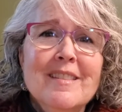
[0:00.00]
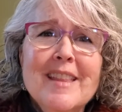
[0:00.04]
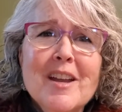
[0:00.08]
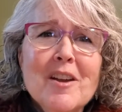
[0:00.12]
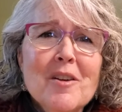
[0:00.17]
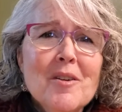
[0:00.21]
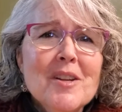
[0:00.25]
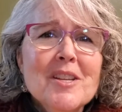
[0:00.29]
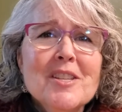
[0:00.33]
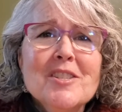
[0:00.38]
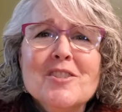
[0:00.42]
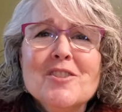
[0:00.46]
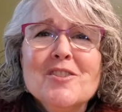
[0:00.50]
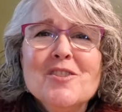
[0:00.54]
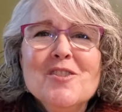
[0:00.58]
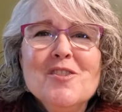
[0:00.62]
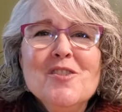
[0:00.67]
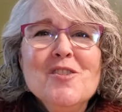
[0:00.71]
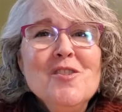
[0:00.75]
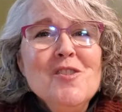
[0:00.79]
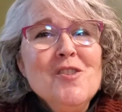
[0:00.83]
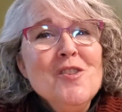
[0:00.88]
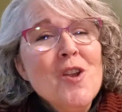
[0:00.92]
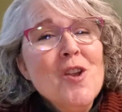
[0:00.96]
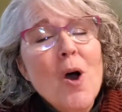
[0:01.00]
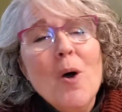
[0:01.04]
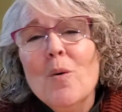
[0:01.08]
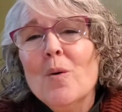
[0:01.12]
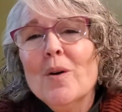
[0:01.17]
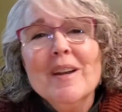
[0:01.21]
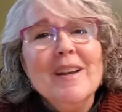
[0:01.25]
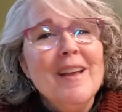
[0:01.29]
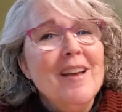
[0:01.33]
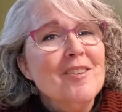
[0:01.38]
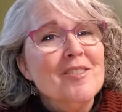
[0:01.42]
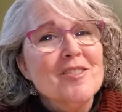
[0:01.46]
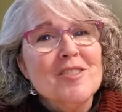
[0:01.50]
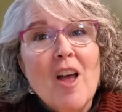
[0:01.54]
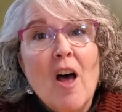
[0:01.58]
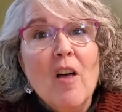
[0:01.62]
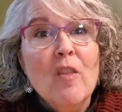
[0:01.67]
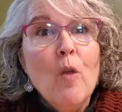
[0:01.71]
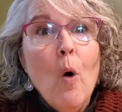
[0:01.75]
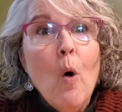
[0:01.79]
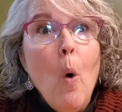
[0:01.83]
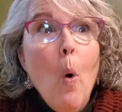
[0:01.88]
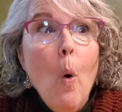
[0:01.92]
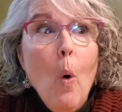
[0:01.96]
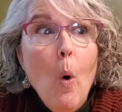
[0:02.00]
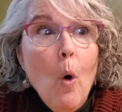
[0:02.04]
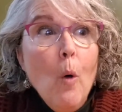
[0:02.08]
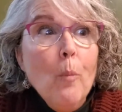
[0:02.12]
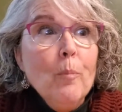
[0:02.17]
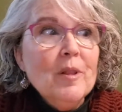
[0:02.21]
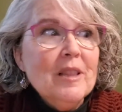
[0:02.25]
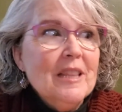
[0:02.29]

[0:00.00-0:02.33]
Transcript: There is no one else on the whole